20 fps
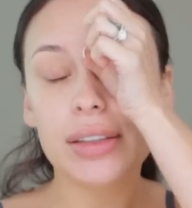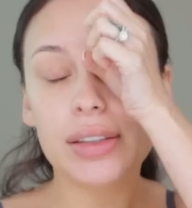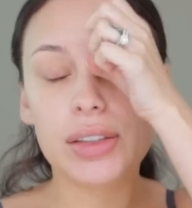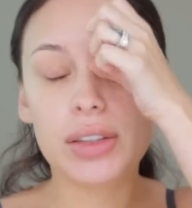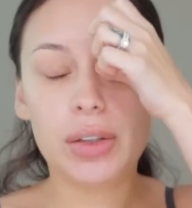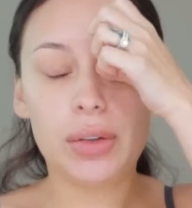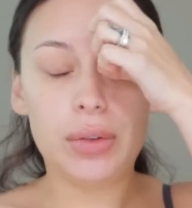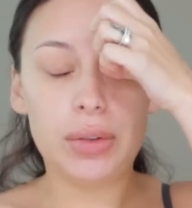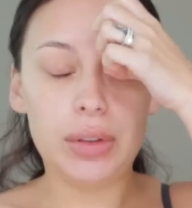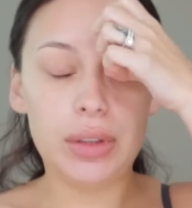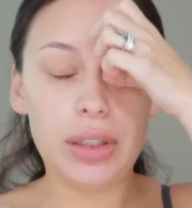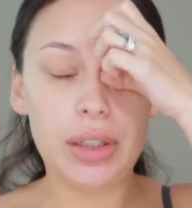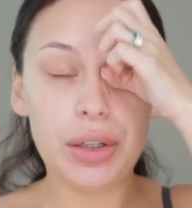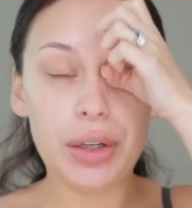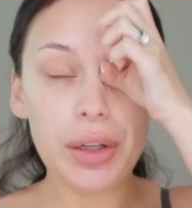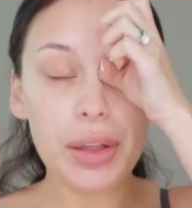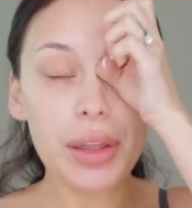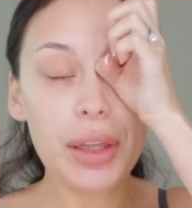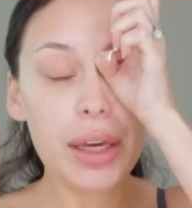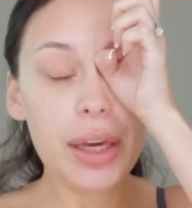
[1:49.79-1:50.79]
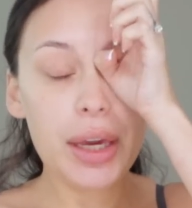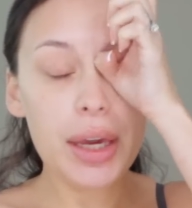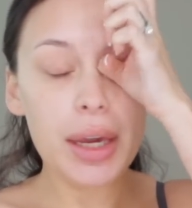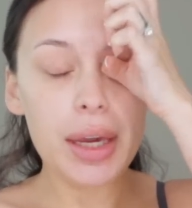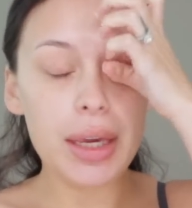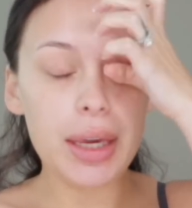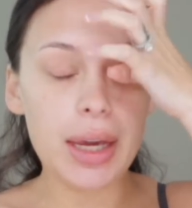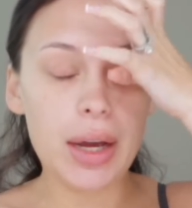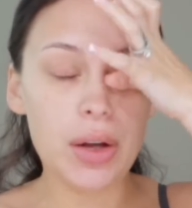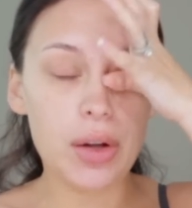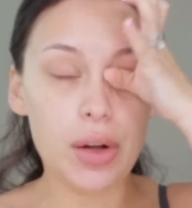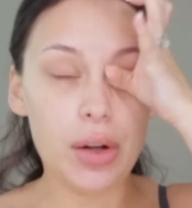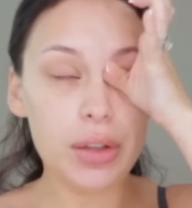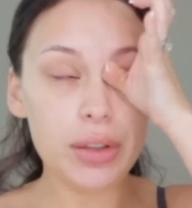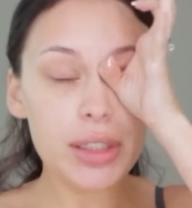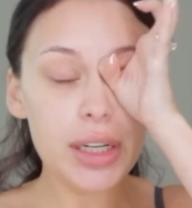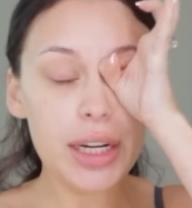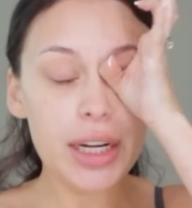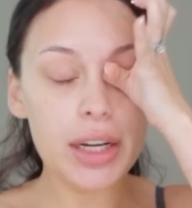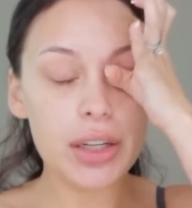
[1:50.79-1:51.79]
So literally, yeah,
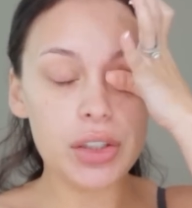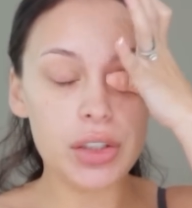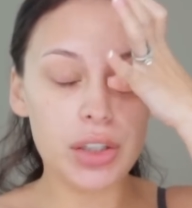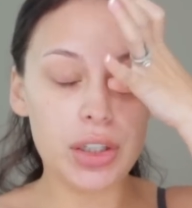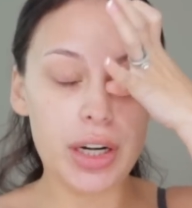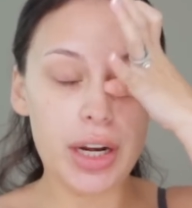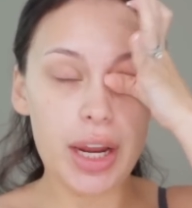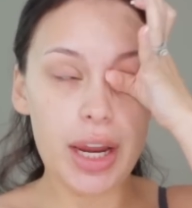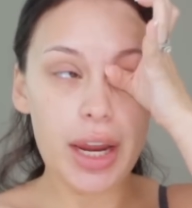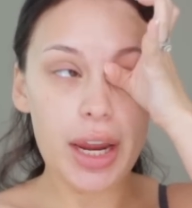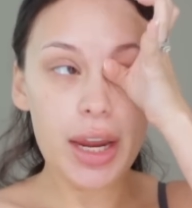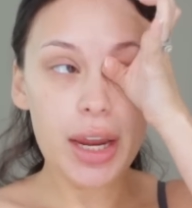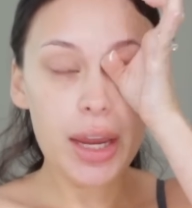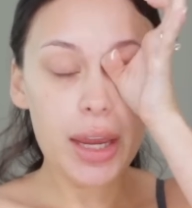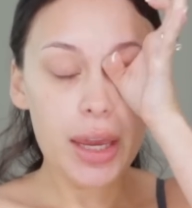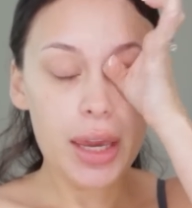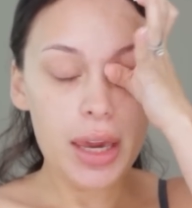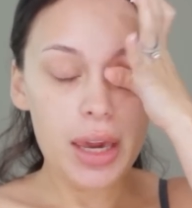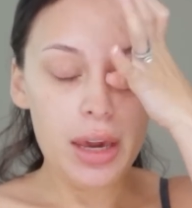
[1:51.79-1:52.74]
all day yesterday.